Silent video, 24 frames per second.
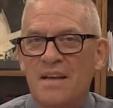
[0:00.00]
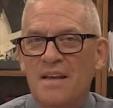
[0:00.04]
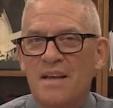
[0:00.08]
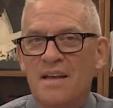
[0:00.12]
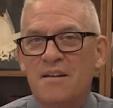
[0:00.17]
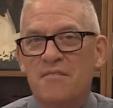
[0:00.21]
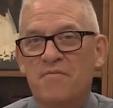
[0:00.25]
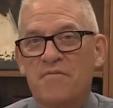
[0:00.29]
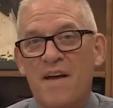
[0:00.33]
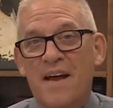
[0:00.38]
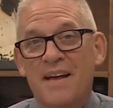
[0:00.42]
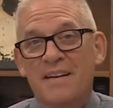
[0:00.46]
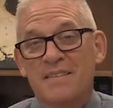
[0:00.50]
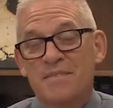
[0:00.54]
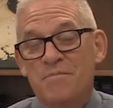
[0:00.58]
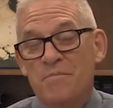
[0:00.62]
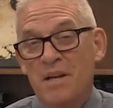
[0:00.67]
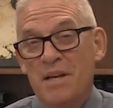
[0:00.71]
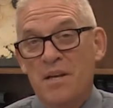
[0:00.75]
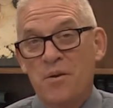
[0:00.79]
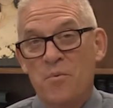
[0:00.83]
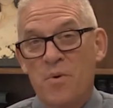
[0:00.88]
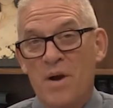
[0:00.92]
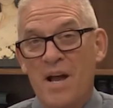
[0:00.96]
In fact, in
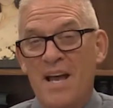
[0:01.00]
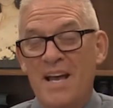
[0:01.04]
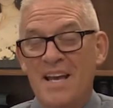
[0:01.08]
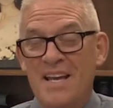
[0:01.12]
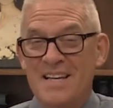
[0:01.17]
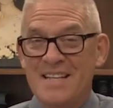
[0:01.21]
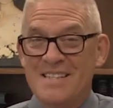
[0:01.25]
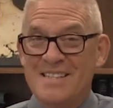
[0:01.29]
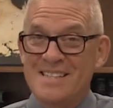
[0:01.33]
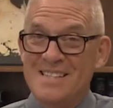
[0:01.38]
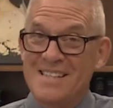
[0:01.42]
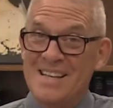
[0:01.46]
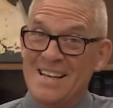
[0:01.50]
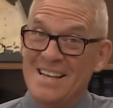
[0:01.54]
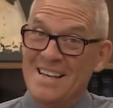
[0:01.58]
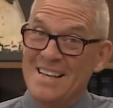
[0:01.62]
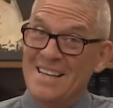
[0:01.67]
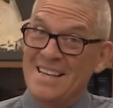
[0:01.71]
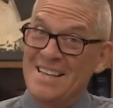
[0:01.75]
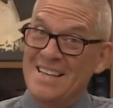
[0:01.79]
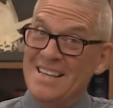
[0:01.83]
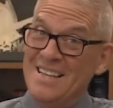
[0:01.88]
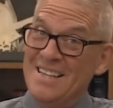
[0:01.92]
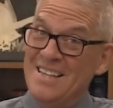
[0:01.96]
many ways,
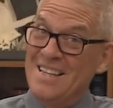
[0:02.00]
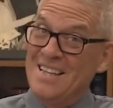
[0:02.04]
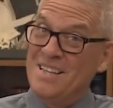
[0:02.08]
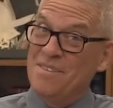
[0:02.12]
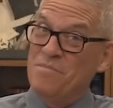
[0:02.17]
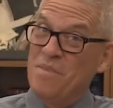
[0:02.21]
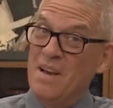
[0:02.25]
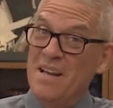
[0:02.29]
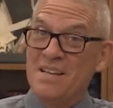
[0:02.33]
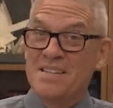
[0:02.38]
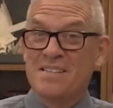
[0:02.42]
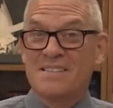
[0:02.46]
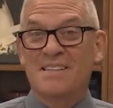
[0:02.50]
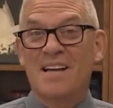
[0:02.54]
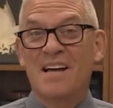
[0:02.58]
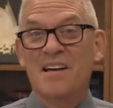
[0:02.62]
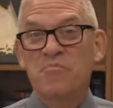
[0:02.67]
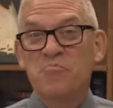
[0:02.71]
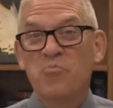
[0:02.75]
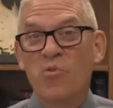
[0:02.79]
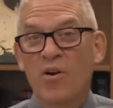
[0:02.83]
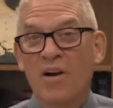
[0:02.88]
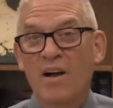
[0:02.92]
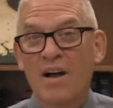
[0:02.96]
it made his
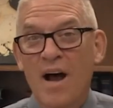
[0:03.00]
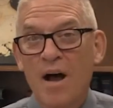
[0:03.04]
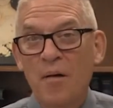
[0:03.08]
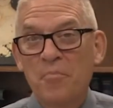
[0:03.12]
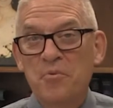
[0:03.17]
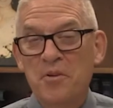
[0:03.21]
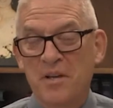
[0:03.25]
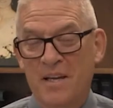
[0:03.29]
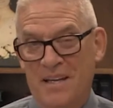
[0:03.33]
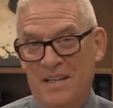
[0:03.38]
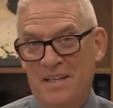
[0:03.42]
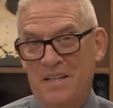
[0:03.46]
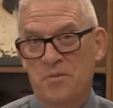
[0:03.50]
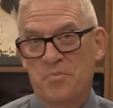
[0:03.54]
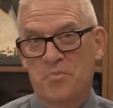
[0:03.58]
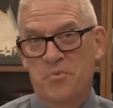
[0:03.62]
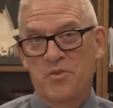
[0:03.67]
life more complicated.